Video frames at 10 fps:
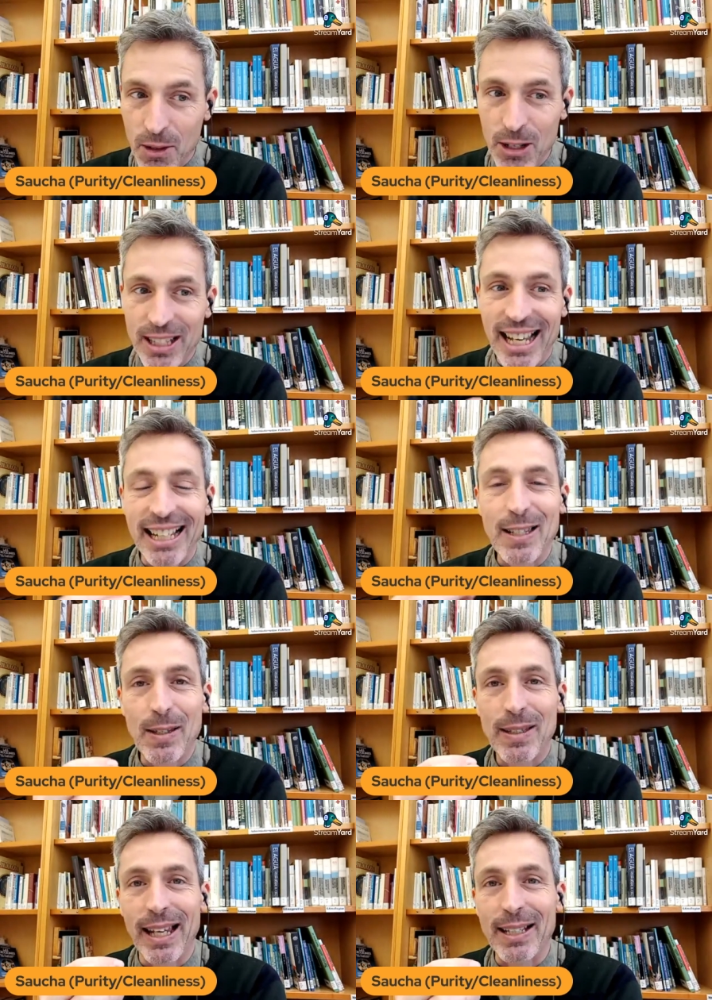course
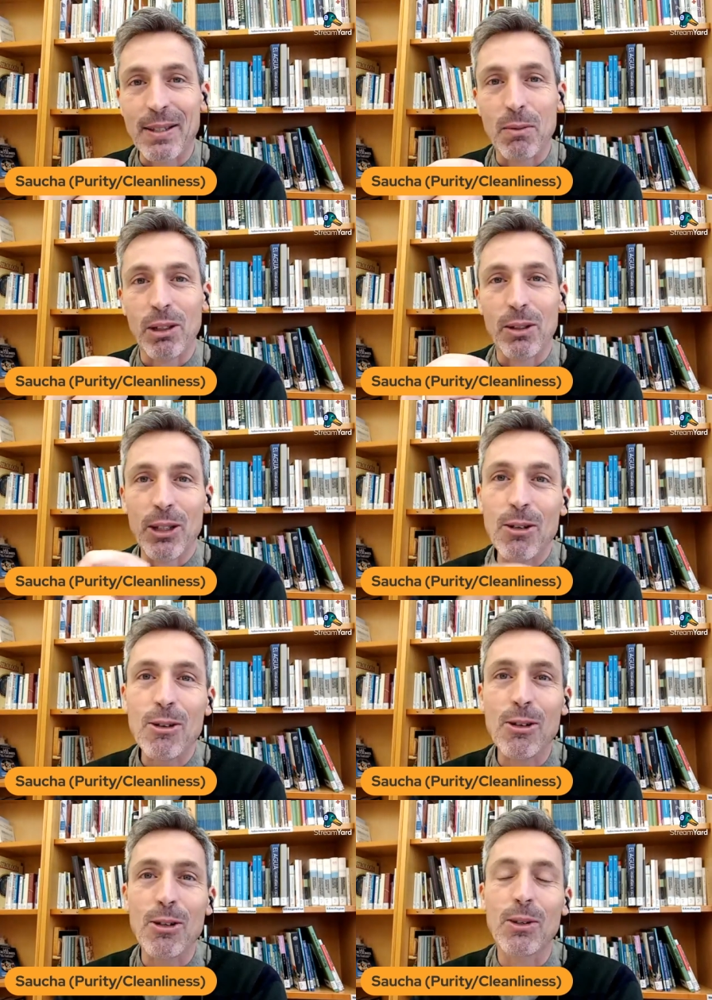that's that's what you
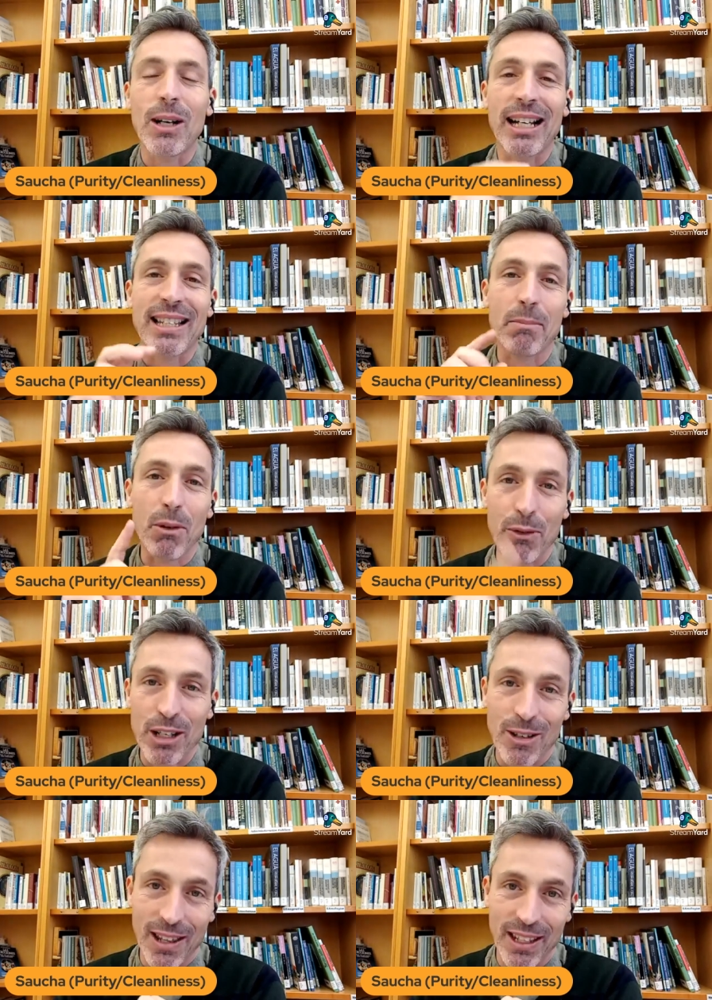should do as the
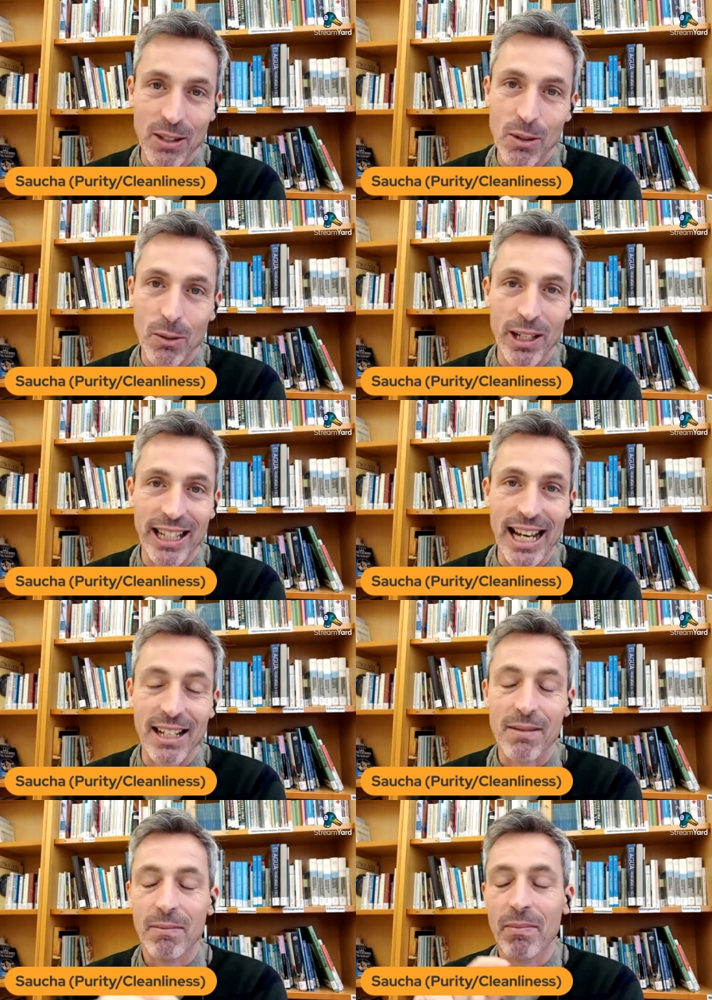professional that you already are